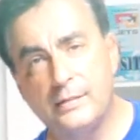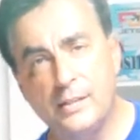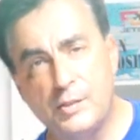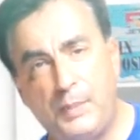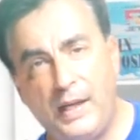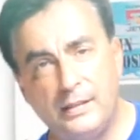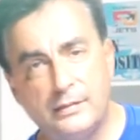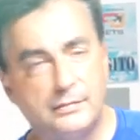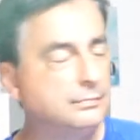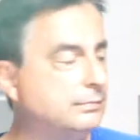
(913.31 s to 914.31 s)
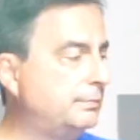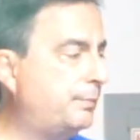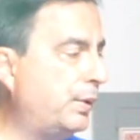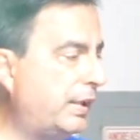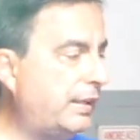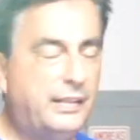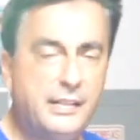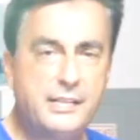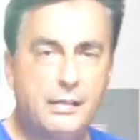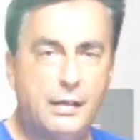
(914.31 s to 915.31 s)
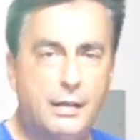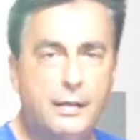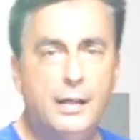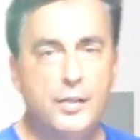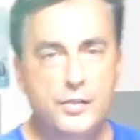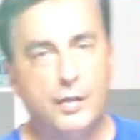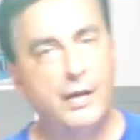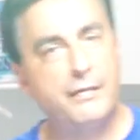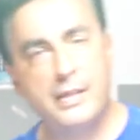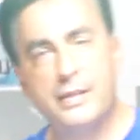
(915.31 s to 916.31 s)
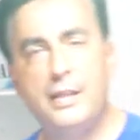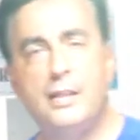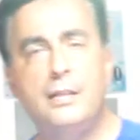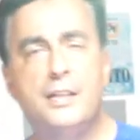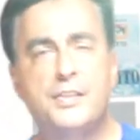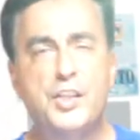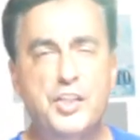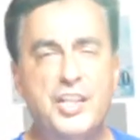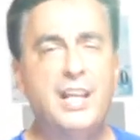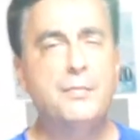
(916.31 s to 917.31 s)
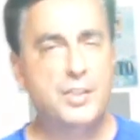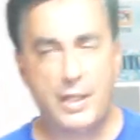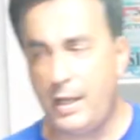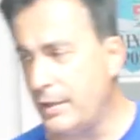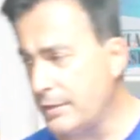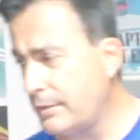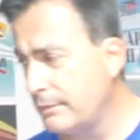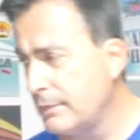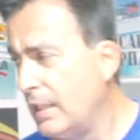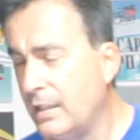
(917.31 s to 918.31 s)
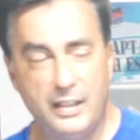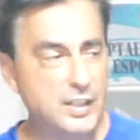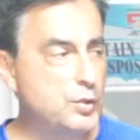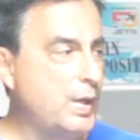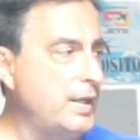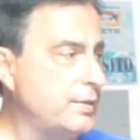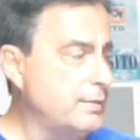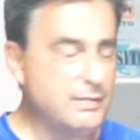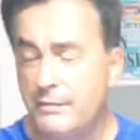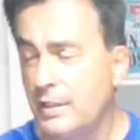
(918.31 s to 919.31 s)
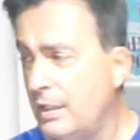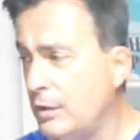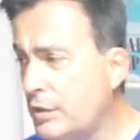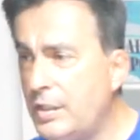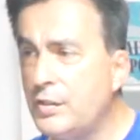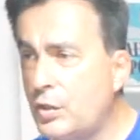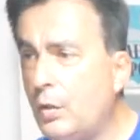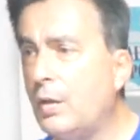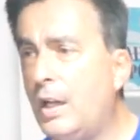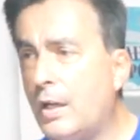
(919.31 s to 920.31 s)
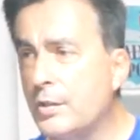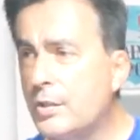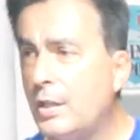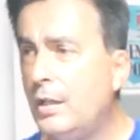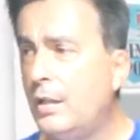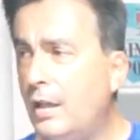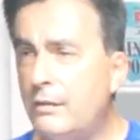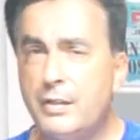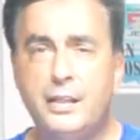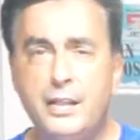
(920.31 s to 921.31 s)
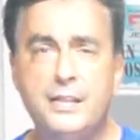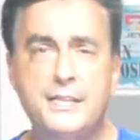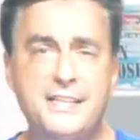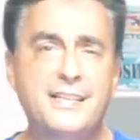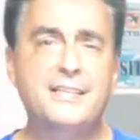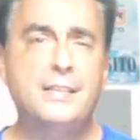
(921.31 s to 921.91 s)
this pilot and put it in this car, so everything is the same size. That's why everything you see is so large. Everything is 6